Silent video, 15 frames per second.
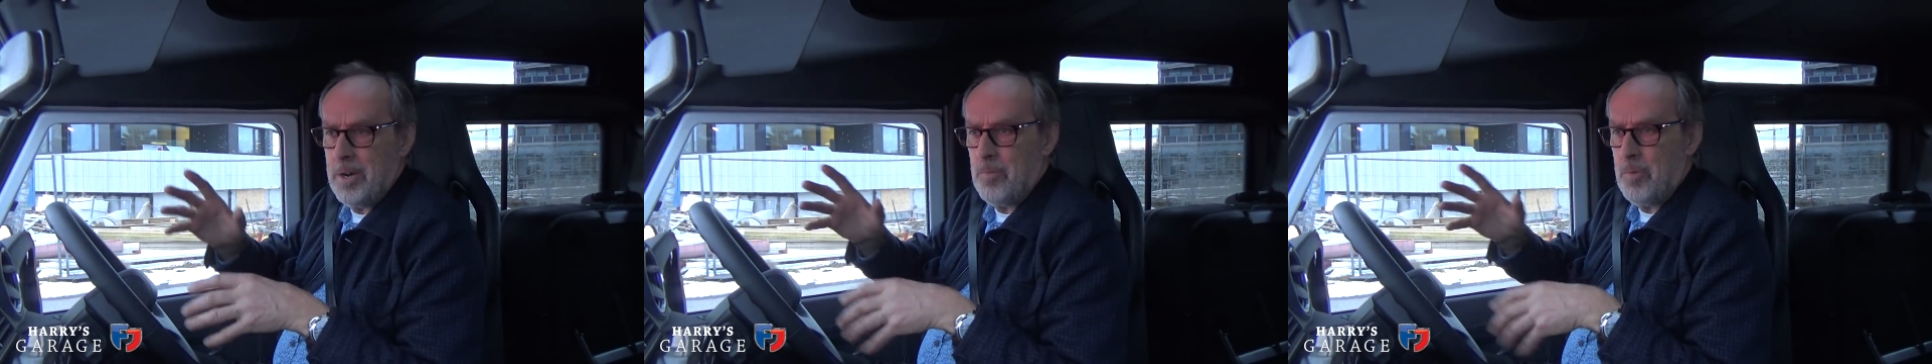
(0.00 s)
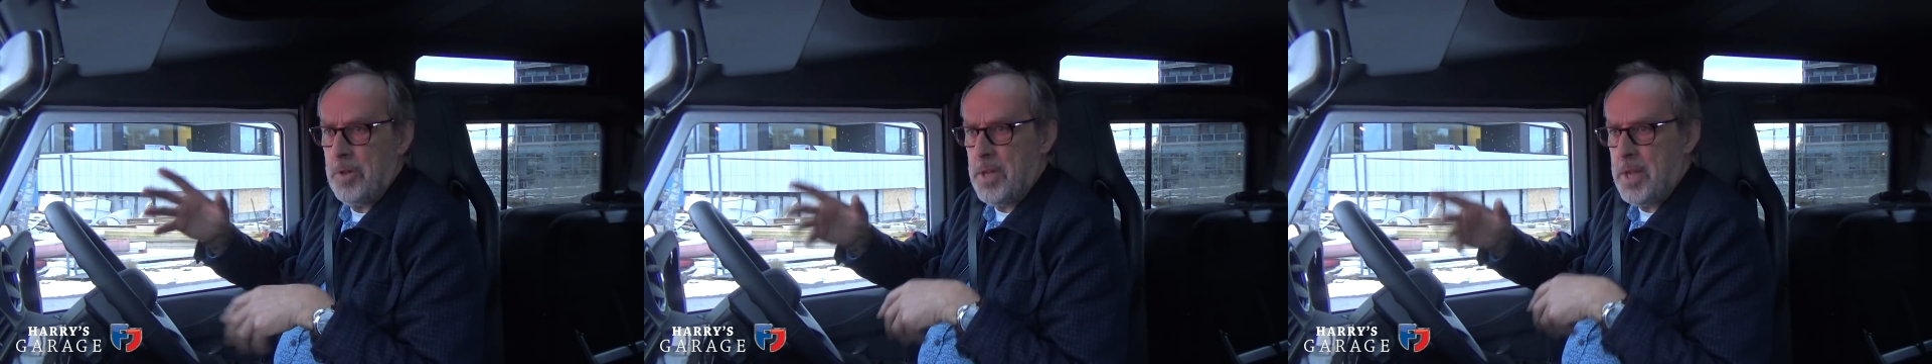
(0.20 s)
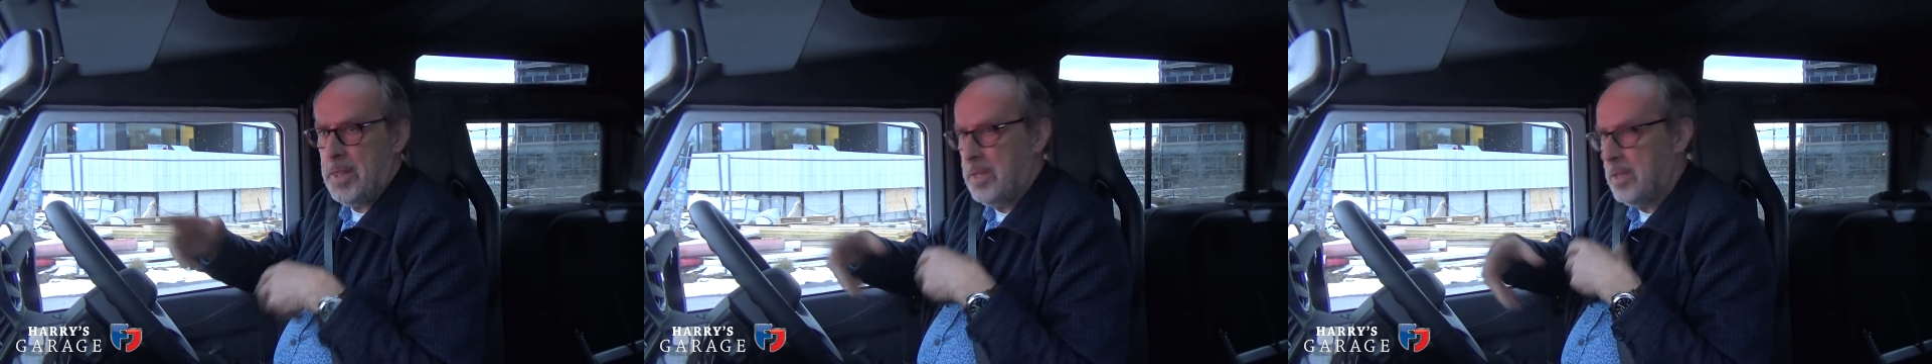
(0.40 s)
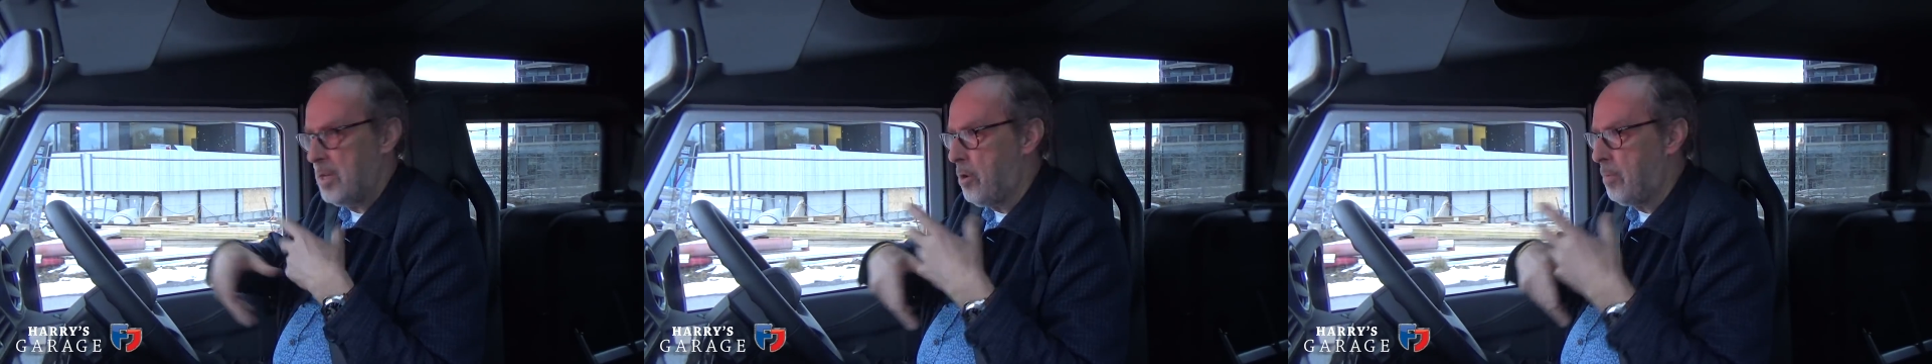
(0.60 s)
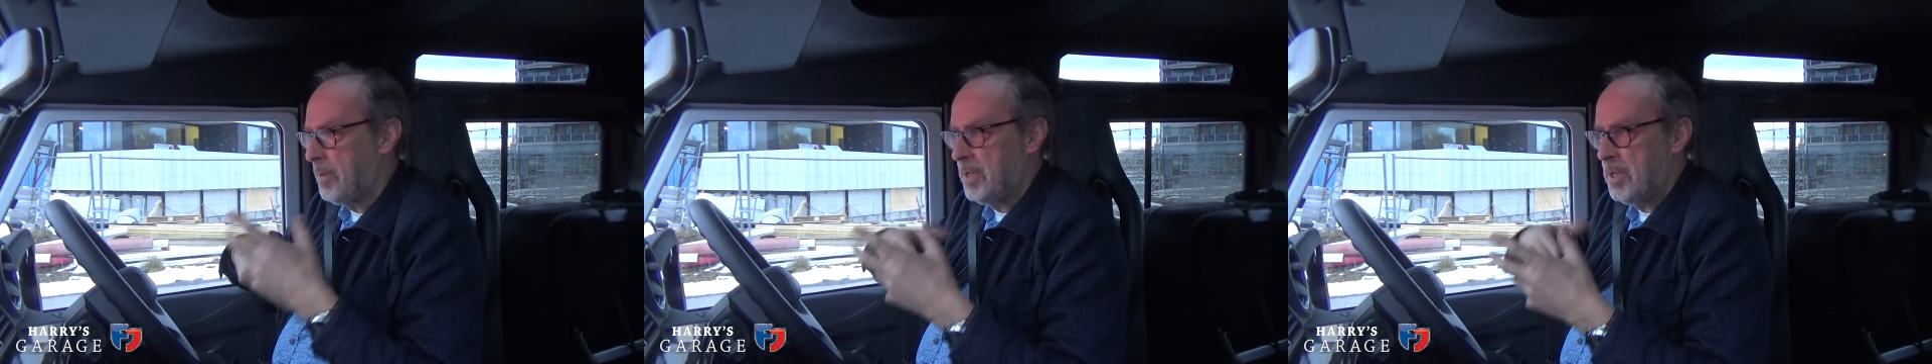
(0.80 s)
well, then
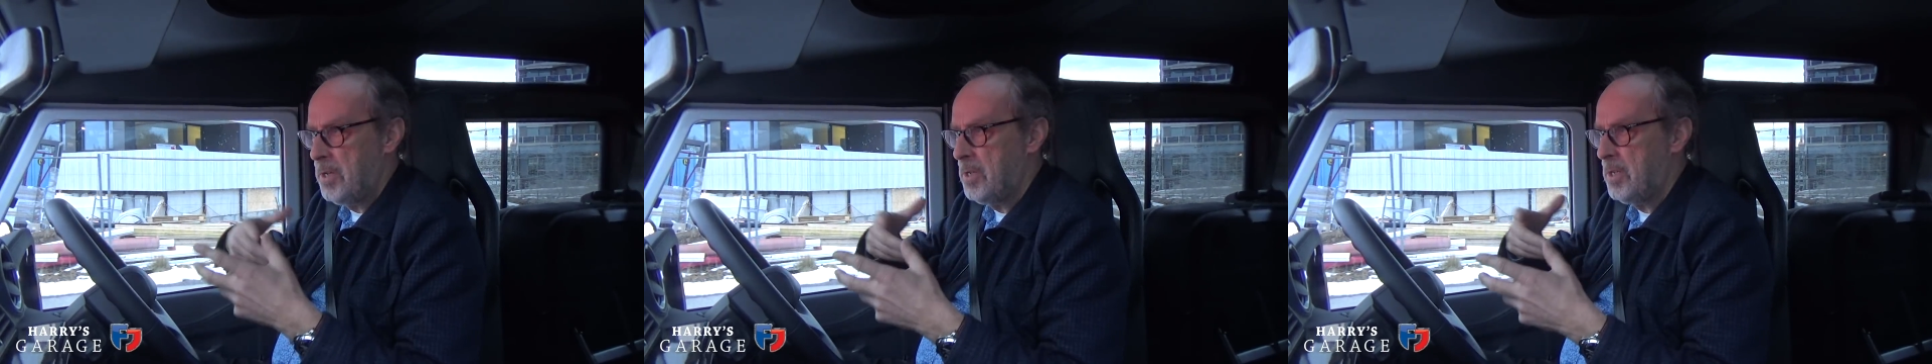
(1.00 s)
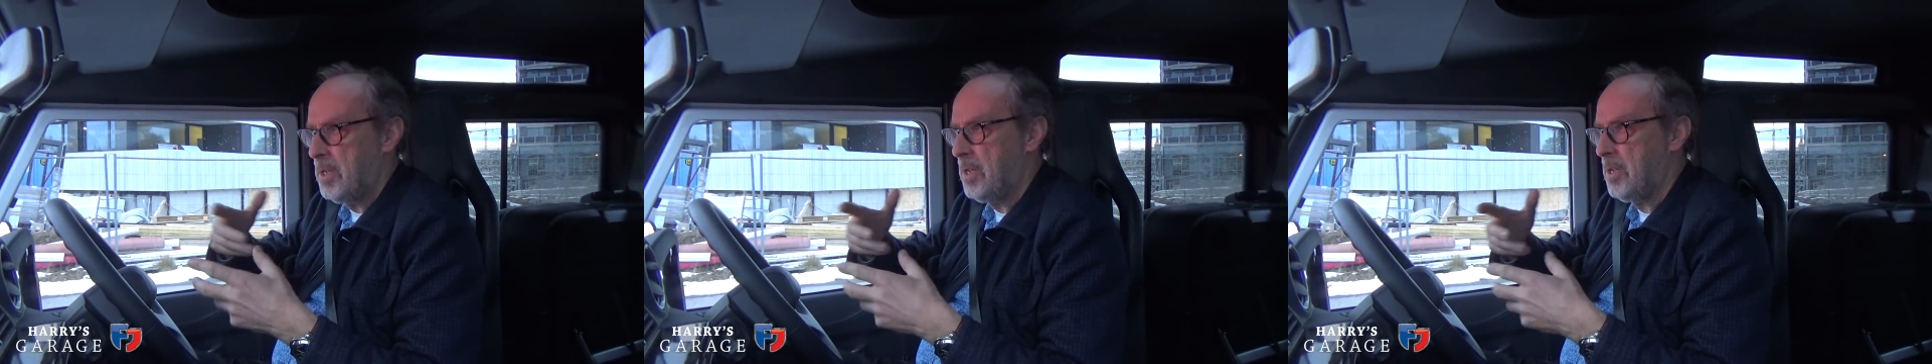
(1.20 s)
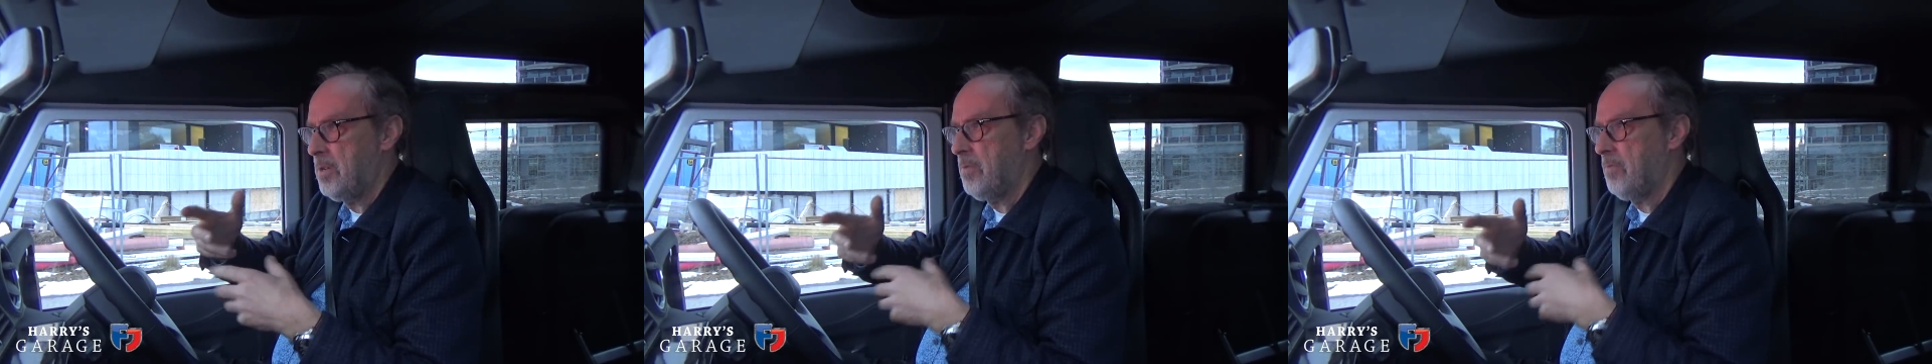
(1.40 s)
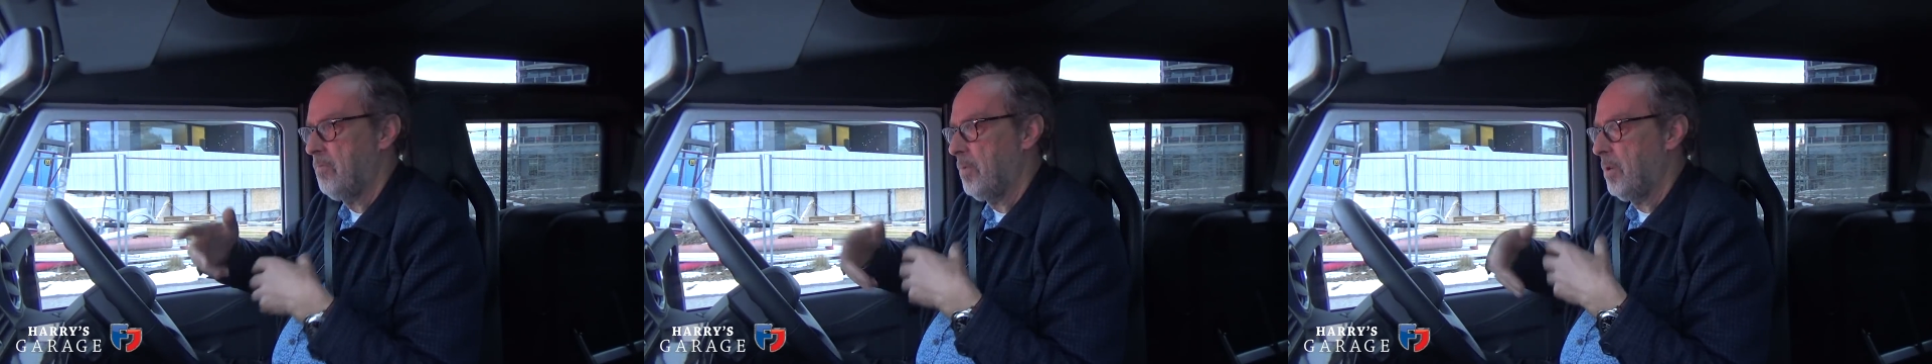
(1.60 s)
the opportunity